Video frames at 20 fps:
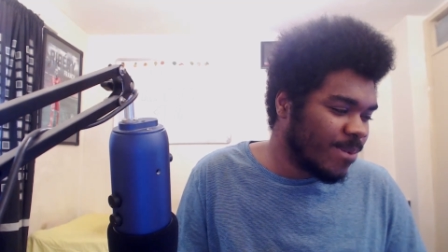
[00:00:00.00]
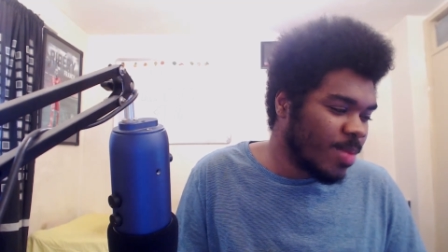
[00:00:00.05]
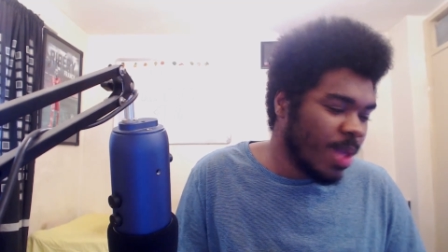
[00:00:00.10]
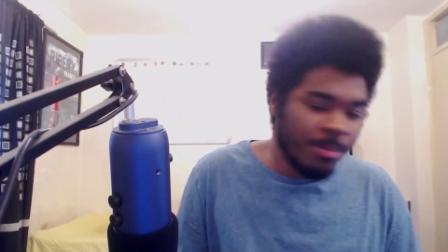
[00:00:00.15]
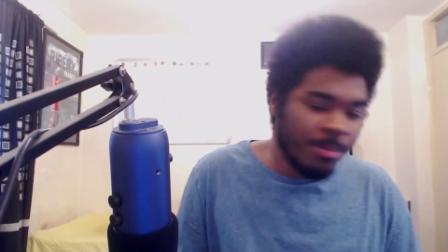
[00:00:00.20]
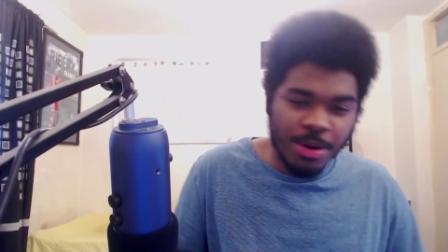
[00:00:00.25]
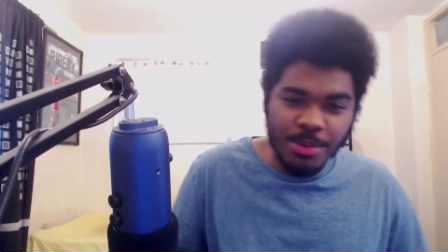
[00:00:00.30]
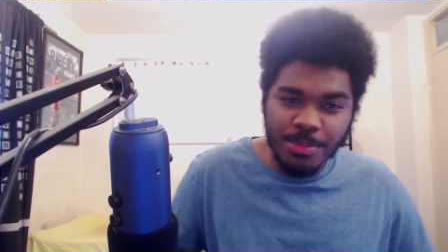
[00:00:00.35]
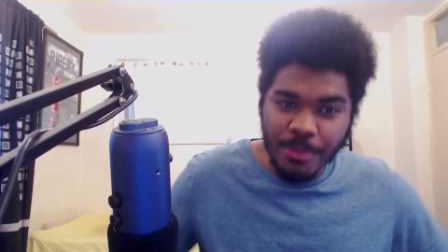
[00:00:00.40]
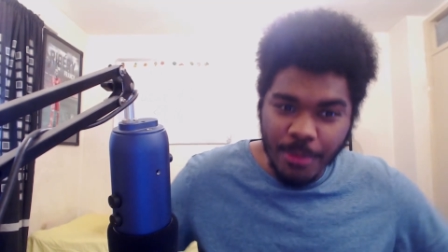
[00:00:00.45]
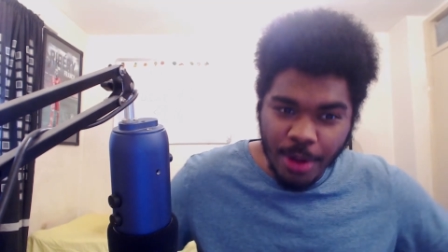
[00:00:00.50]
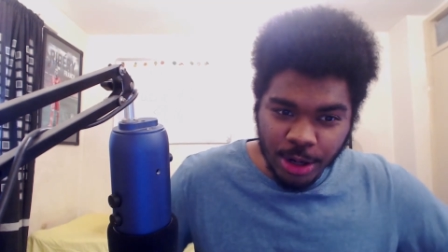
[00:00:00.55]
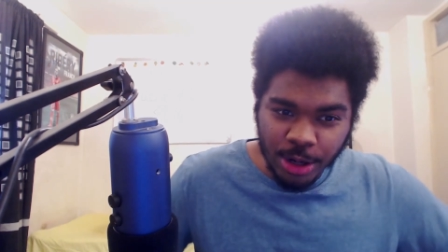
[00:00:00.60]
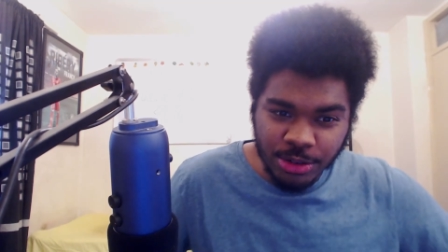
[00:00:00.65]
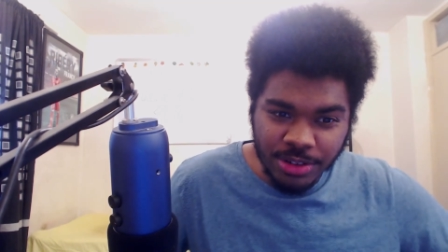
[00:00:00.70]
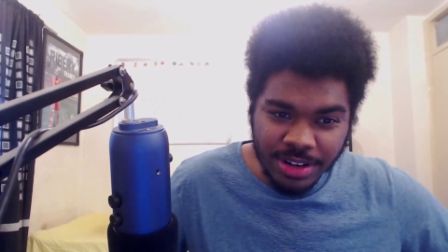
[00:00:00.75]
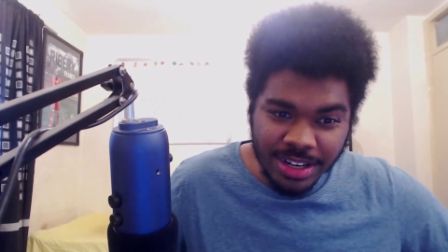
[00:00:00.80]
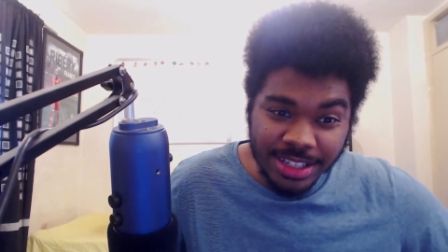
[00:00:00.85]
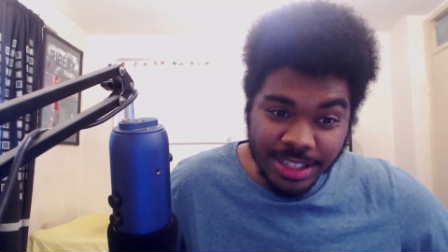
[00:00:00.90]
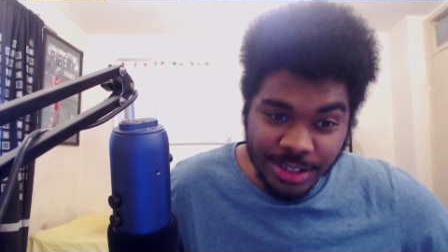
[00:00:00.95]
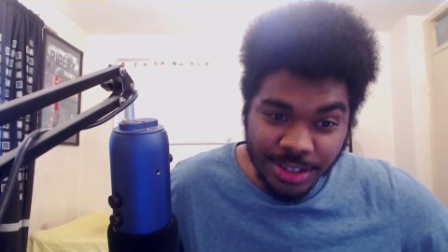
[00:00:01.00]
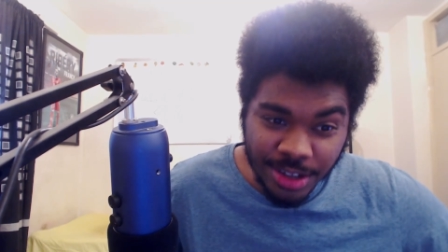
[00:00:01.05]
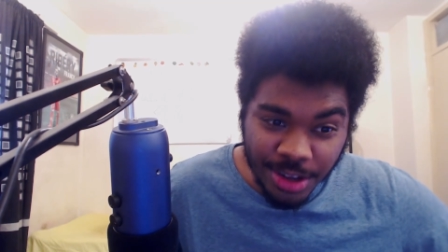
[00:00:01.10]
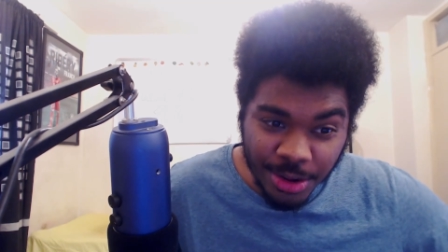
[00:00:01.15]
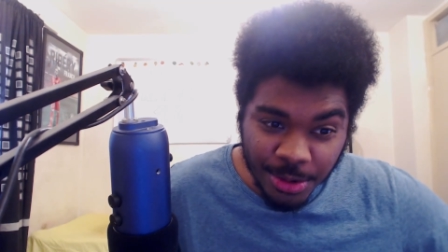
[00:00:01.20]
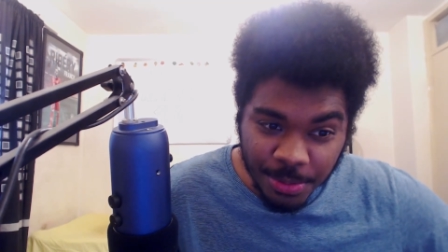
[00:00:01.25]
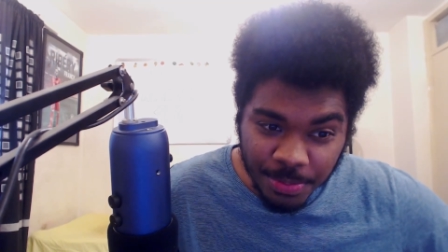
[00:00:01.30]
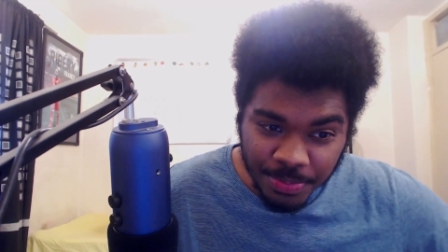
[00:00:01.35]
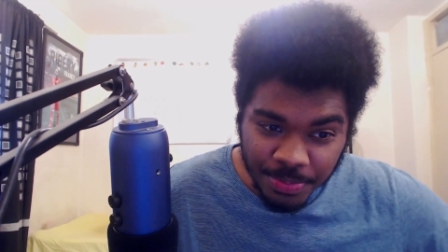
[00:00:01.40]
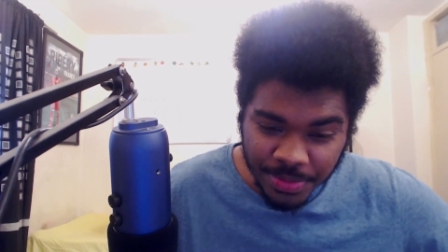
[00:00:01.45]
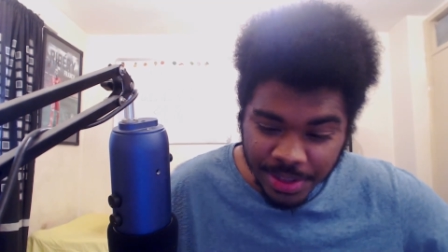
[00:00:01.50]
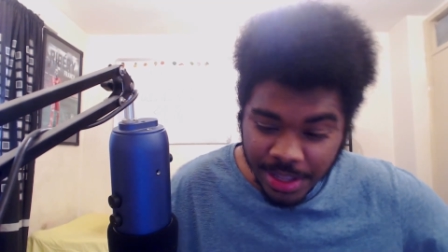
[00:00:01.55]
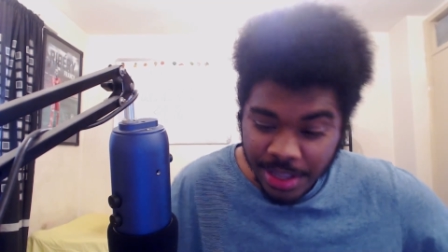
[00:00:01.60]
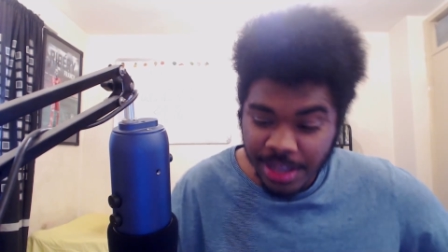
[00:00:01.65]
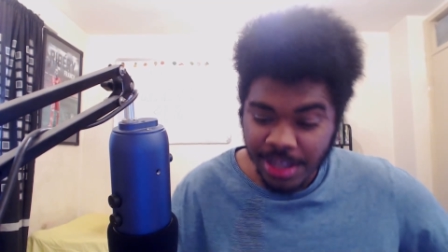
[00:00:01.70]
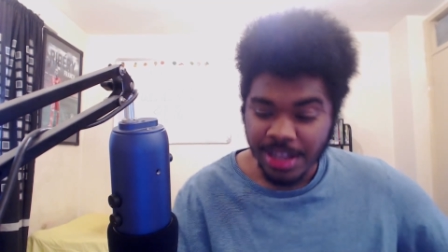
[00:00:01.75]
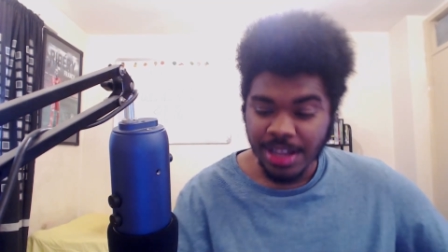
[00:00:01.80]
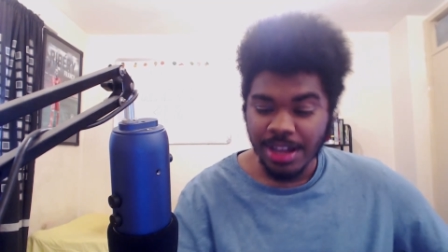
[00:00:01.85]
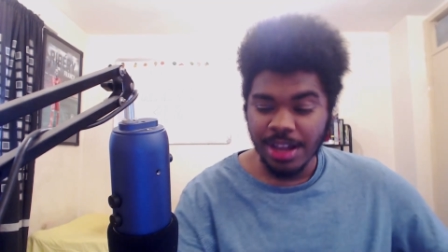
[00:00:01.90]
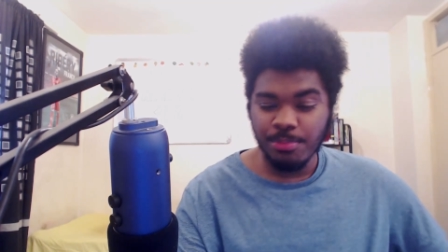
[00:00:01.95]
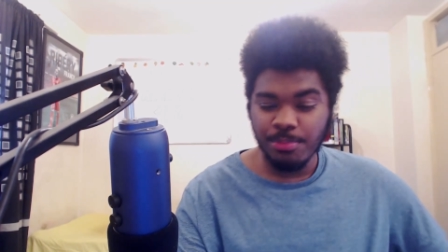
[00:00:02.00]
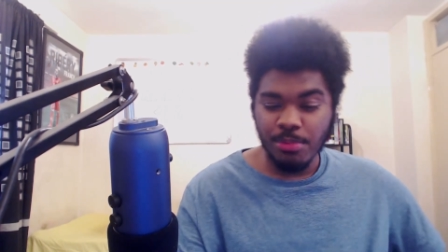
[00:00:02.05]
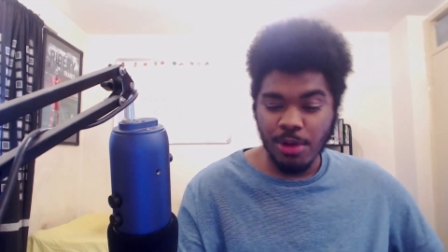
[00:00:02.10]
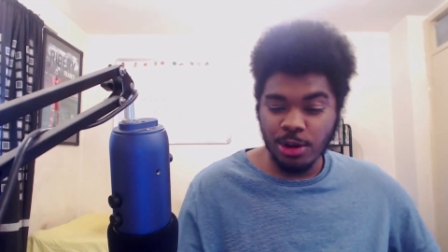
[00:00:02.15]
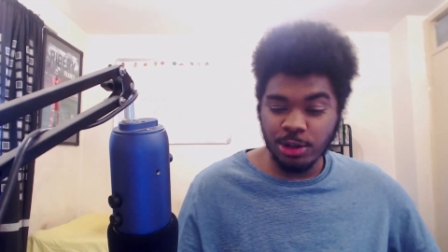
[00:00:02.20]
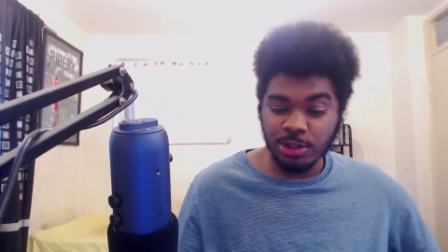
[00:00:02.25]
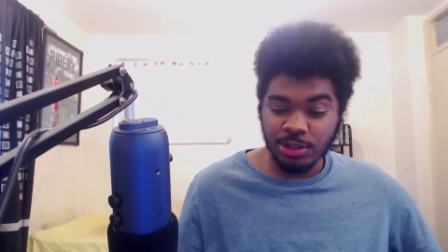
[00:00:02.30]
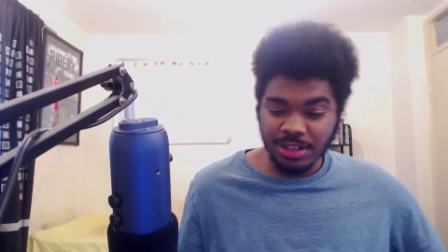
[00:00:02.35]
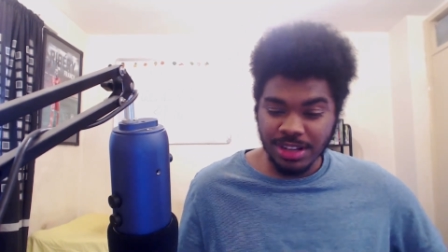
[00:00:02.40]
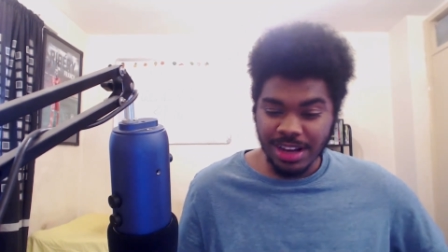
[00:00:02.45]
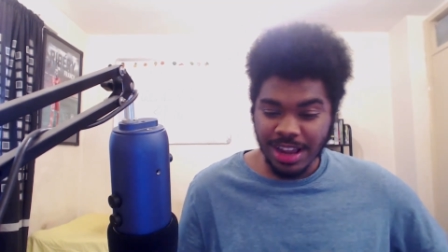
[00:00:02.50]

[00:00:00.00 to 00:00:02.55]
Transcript: But Murtry needs to go. Murtry,